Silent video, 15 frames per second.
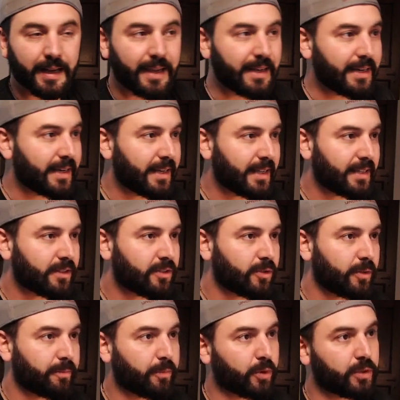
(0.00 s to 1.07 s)
need to
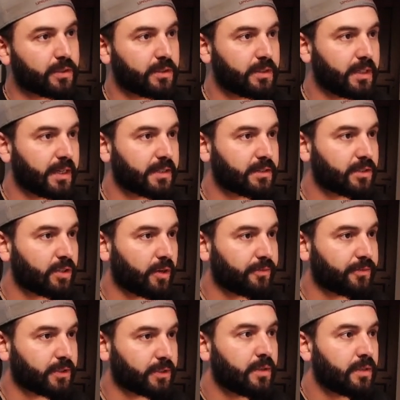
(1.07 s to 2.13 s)
import in the other
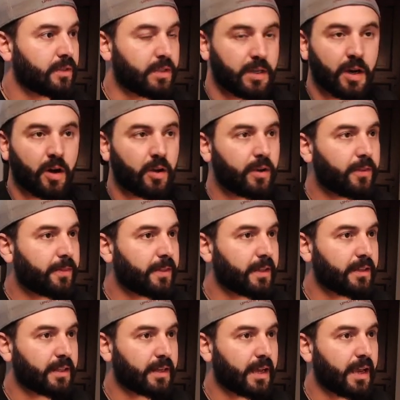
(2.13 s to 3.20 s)
software. The only
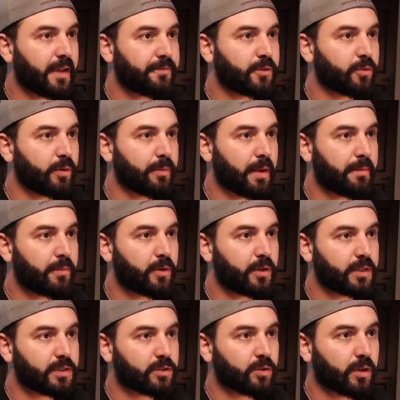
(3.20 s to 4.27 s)
thing that I have to remember
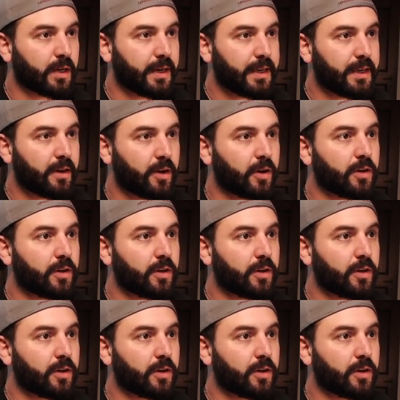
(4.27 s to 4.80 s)
is to click on